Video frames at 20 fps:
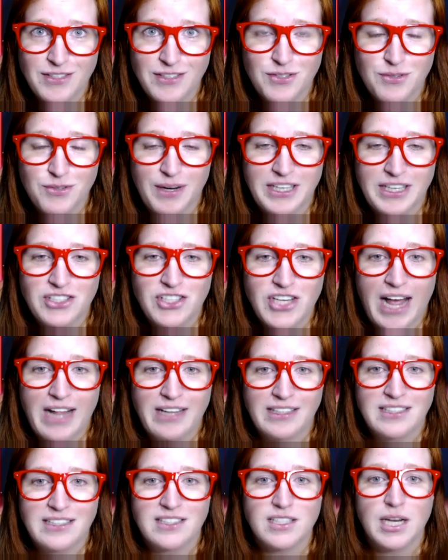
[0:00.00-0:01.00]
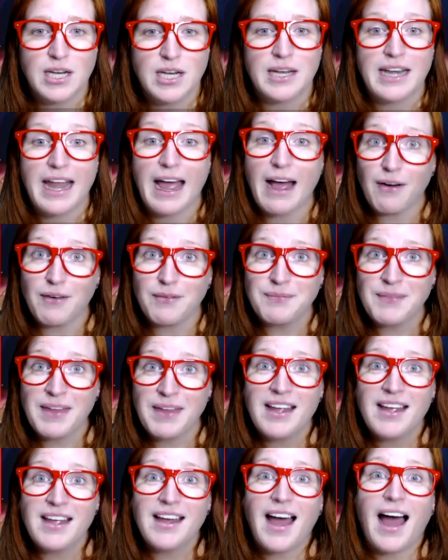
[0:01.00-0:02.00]
to Screen challenge. Now,
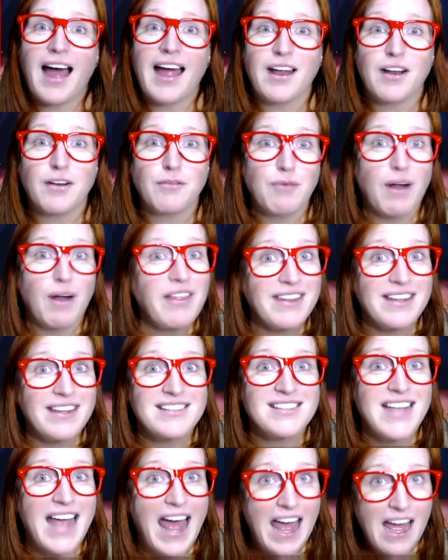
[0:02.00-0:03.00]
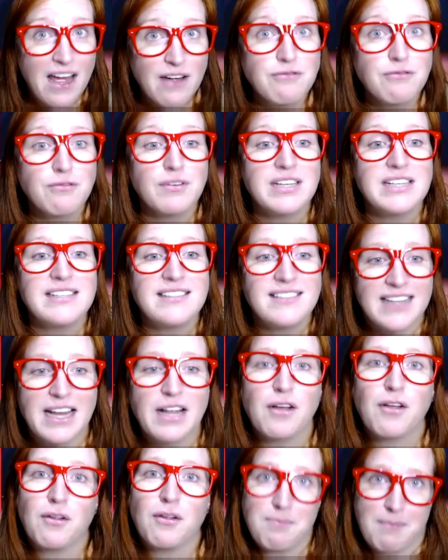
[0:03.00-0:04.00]
I run this every
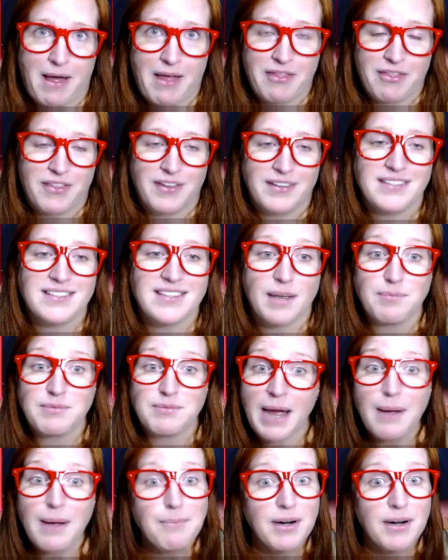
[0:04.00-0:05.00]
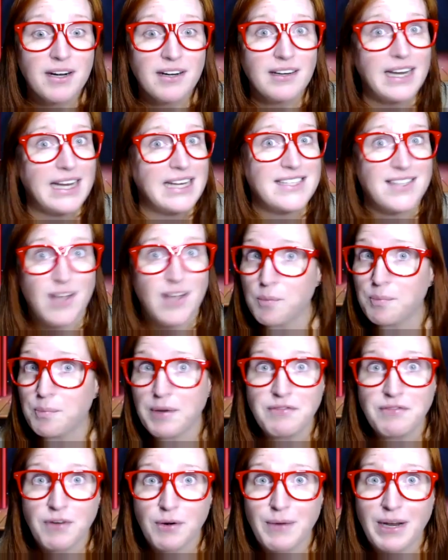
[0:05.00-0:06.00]
single month. September is
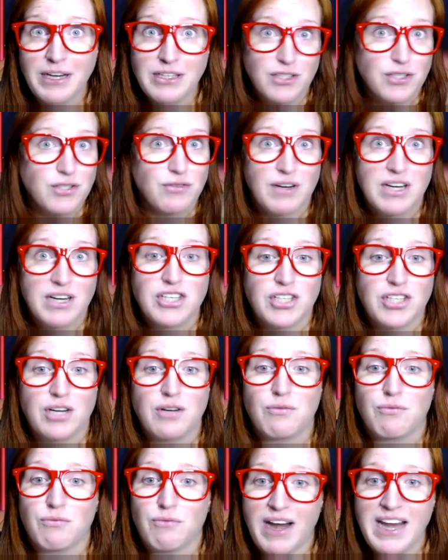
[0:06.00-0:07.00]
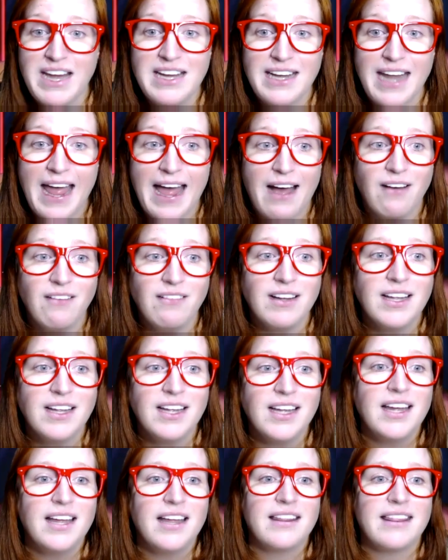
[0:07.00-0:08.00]
open for registration right now.
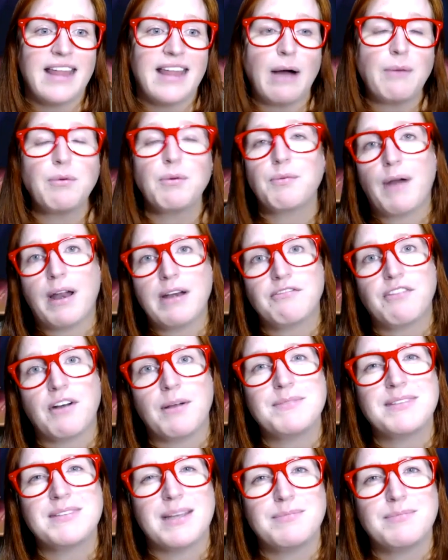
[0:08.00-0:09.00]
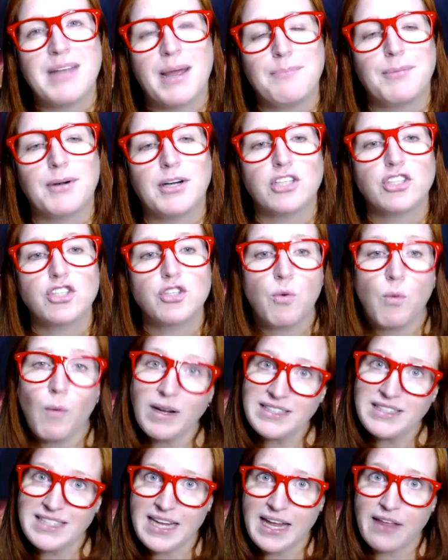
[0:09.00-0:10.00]
That will run from September
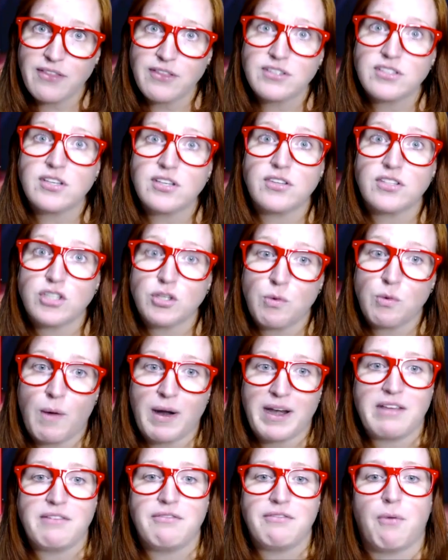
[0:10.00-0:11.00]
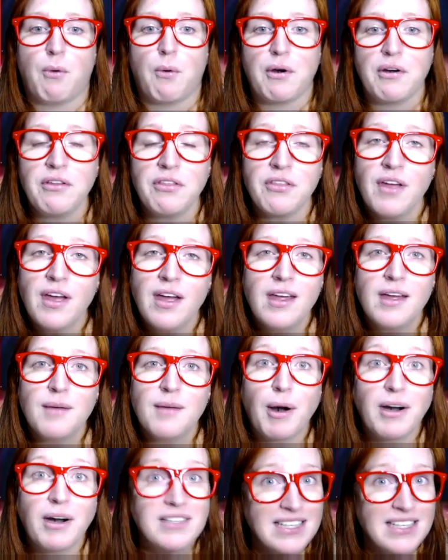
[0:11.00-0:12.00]
20th to the 24th.
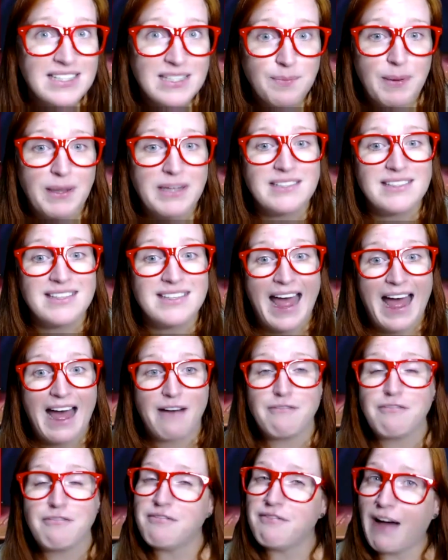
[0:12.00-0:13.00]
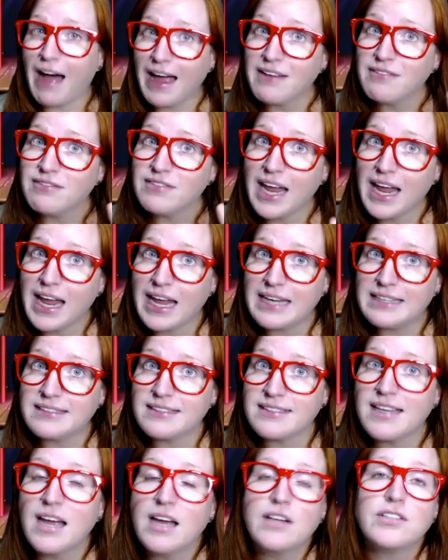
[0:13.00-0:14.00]
Participants have 5
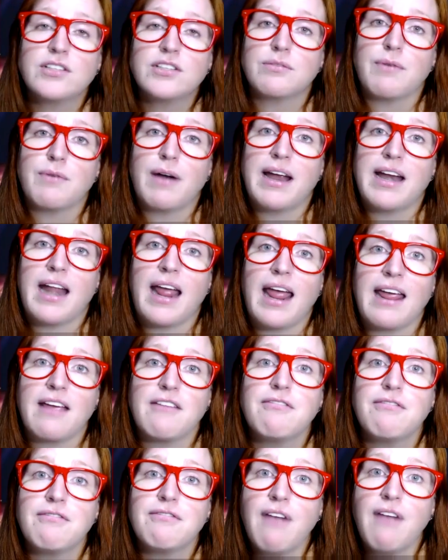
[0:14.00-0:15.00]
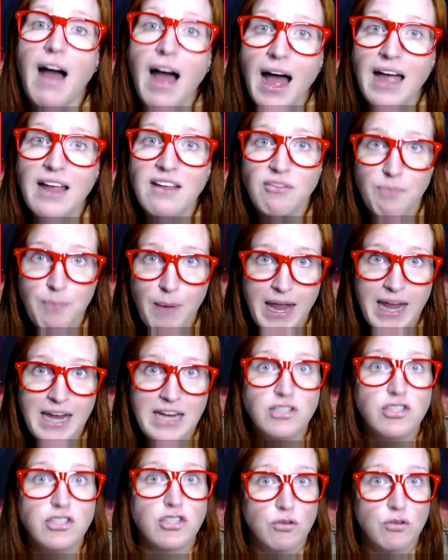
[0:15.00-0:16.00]
days to write a
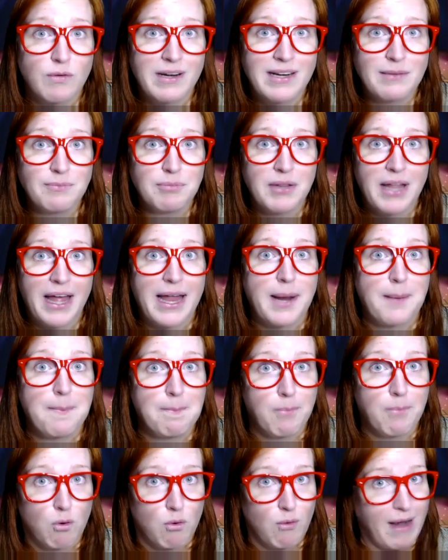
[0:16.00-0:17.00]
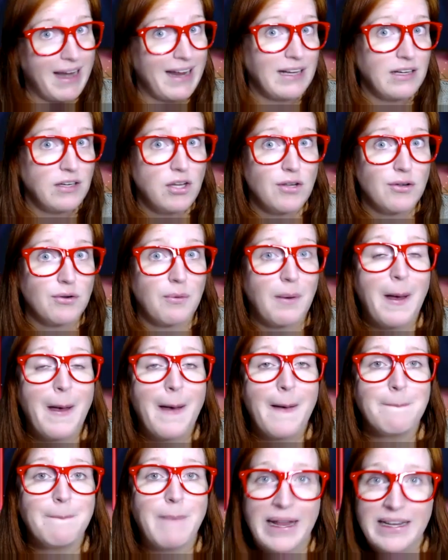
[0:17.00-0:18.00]
5-page screenplay, brand new,
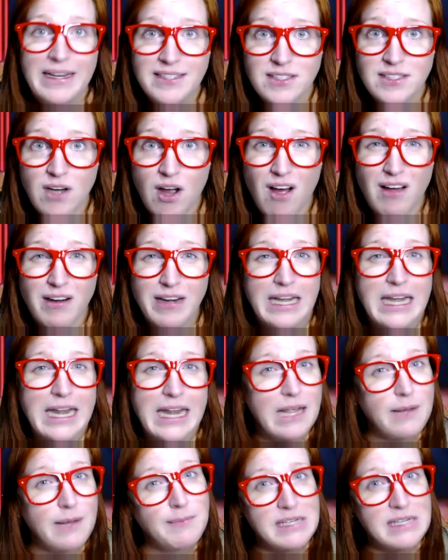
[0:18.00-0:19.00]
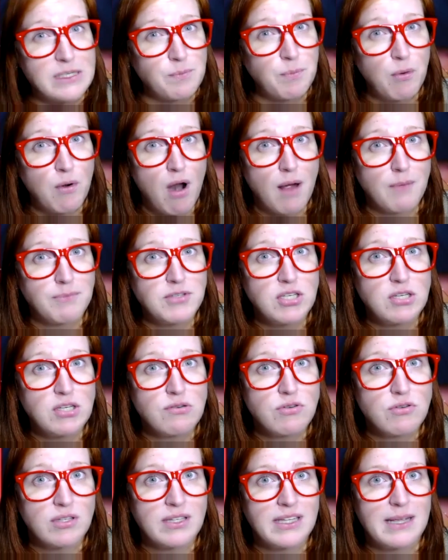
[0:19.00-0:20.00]
based on an image prompt,
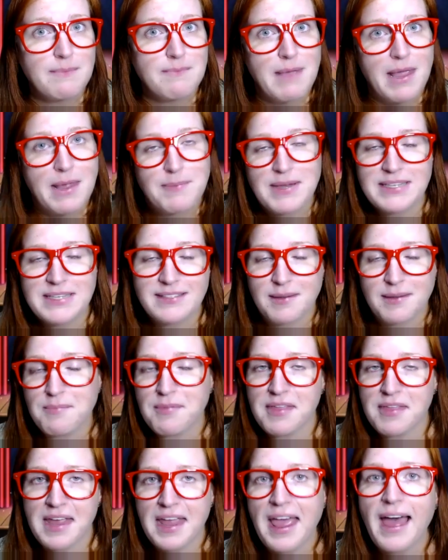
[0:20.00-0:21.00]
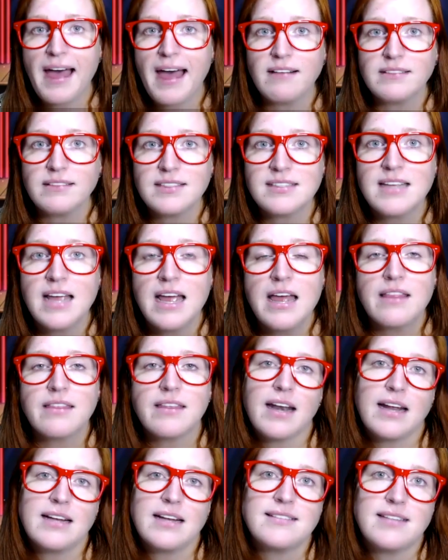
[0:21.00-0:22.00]
usually, maybe something else
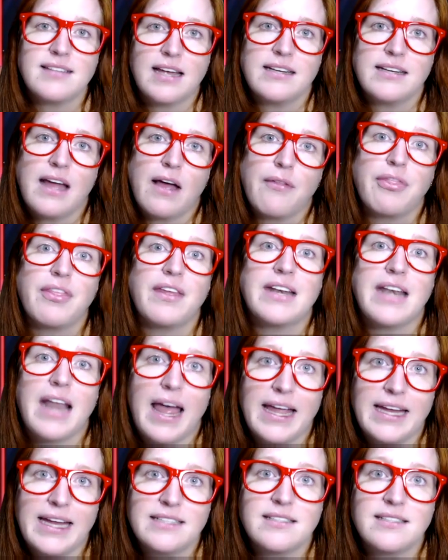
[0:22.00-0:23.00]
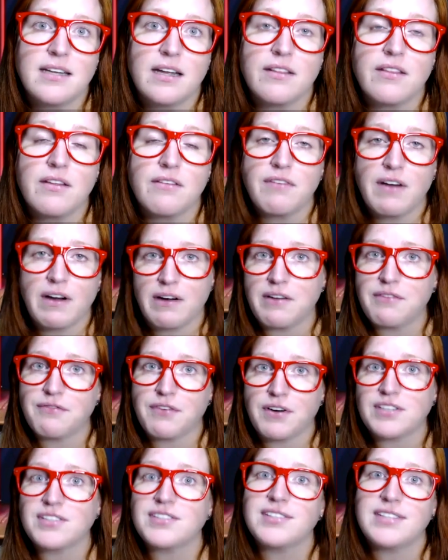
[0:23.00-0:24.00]
that I send out the very
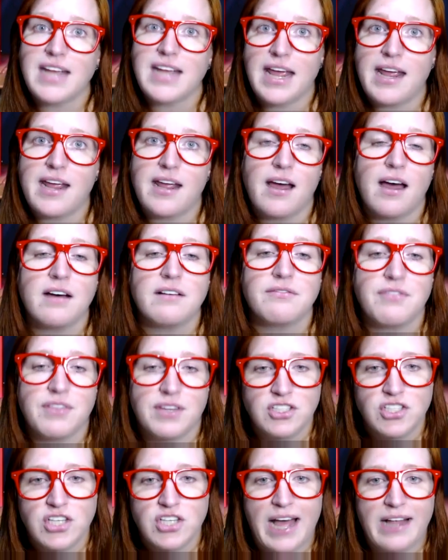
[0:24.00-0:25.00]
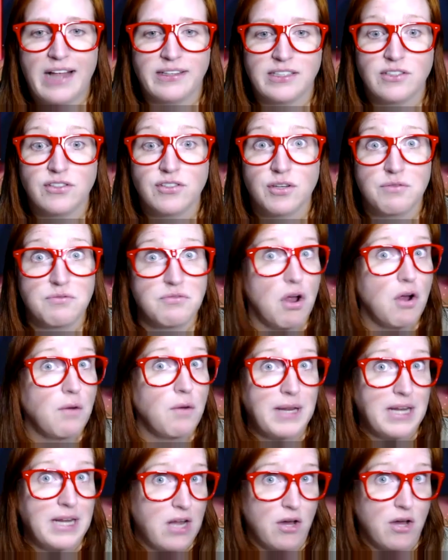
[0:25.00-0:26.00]
first day of the challenge. So
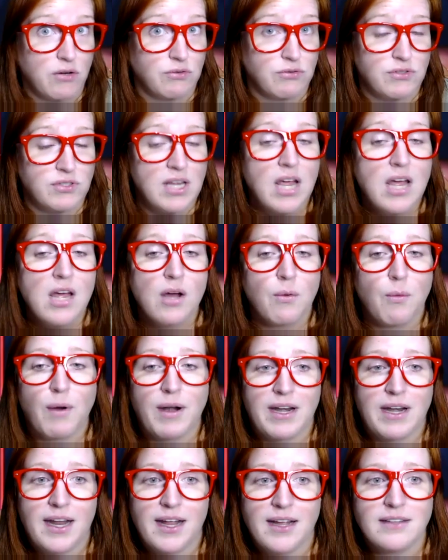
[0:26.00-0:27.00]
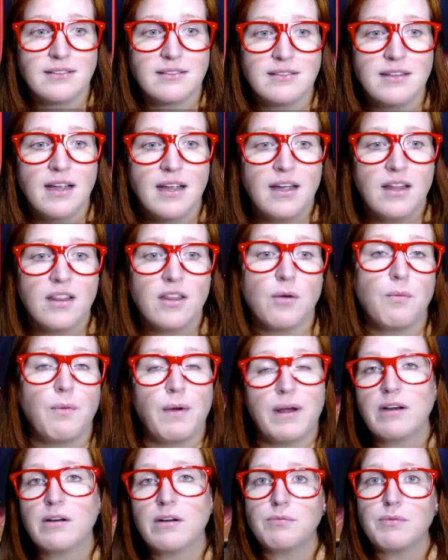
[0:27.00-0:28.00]
nobody knows what it is. The
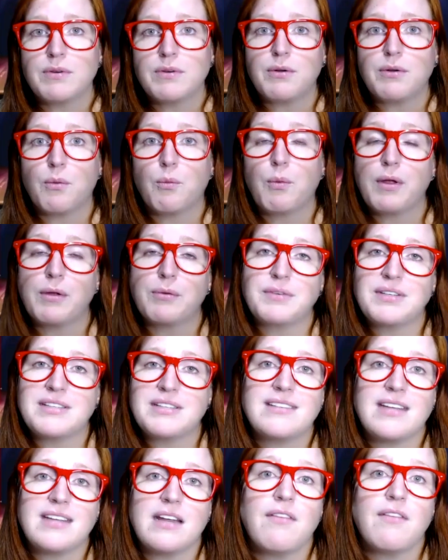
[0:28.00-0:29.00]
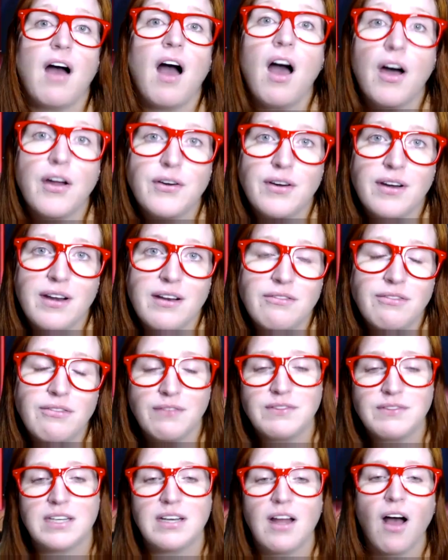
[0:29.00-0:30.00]
winner will receive
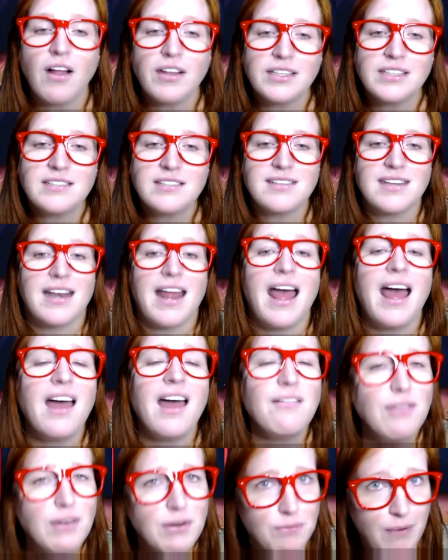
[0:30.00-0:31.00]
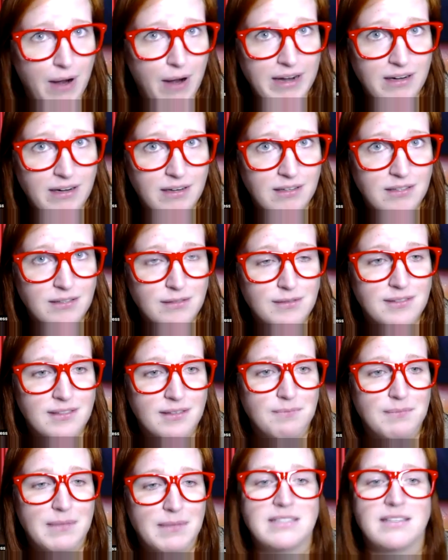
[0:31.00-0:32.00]
$150, and every writer who
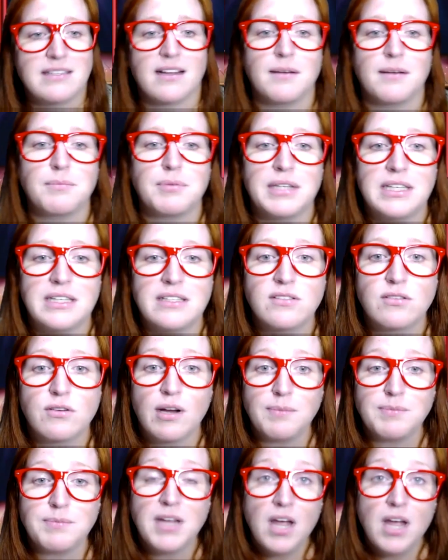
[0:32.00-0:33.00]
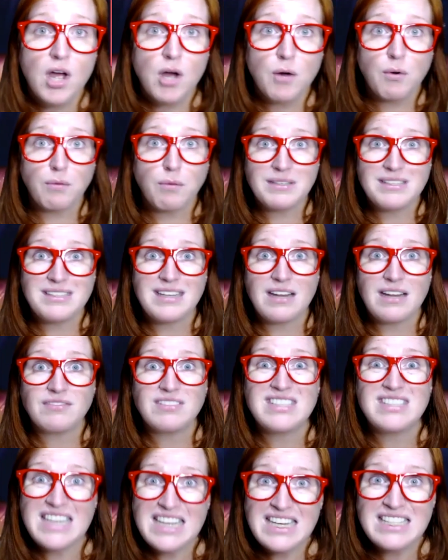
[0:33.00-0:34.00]
submits a completed script will
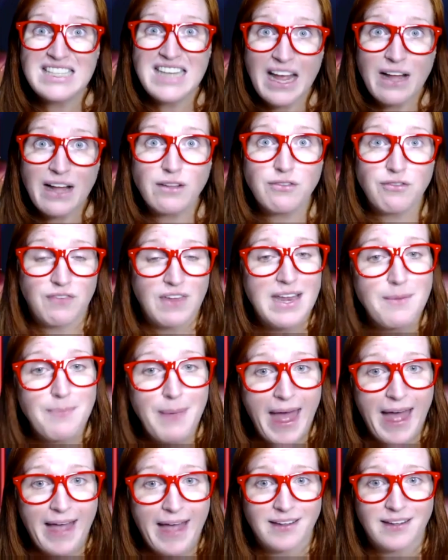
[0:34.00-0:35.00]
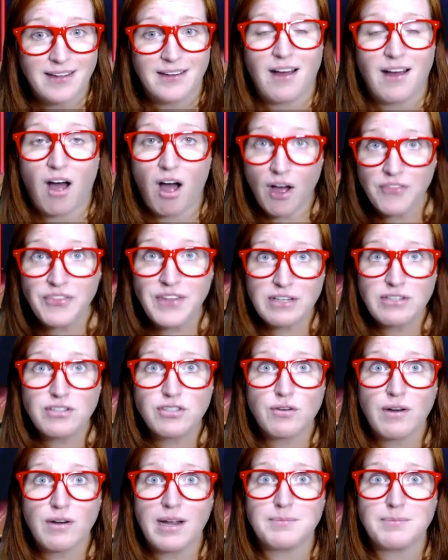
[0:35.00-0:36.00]
receive detailed feedback on their
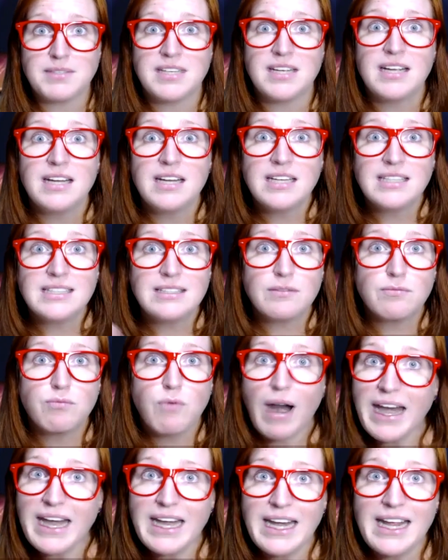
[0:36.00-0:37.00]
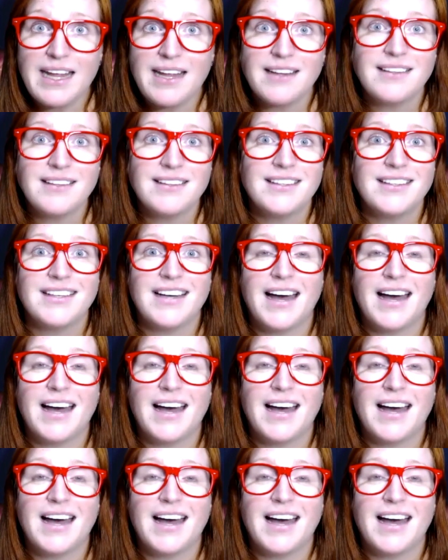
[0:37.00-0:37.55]
script. Writing,